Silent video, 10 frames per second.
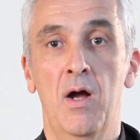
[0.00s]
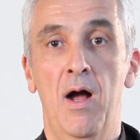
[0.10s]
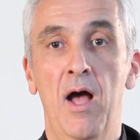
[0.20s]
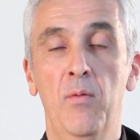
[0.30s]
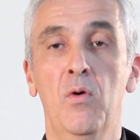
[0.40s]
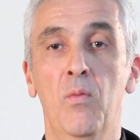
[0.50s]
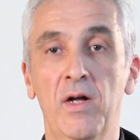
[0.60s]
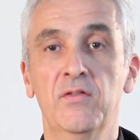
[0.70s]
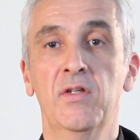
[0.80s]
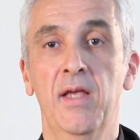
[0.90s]
I will
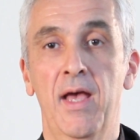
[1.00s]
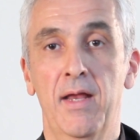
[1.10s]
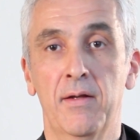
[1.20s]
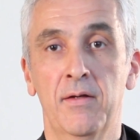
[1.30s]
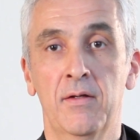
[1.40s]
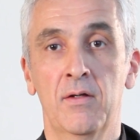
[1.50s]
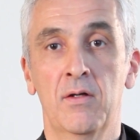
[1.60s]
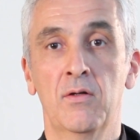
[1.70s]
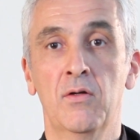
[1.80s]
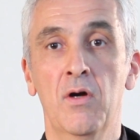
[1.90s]
once again
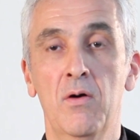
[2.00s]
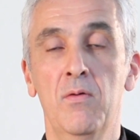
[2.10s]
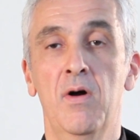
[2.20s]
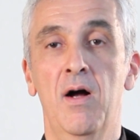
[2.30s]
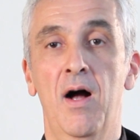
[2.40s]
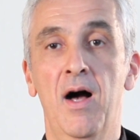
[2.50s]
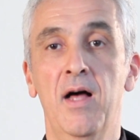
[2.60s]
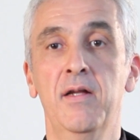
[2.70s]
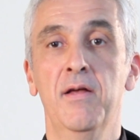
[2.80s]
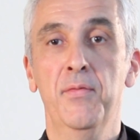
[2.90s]
go
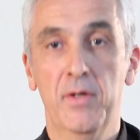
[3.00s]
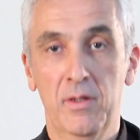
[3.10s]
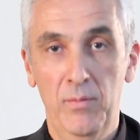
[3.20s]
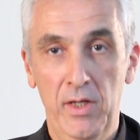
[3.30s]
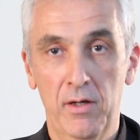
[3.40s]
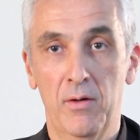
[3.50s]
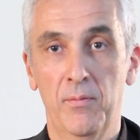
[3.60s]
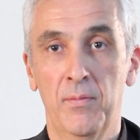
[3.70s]
on the Camino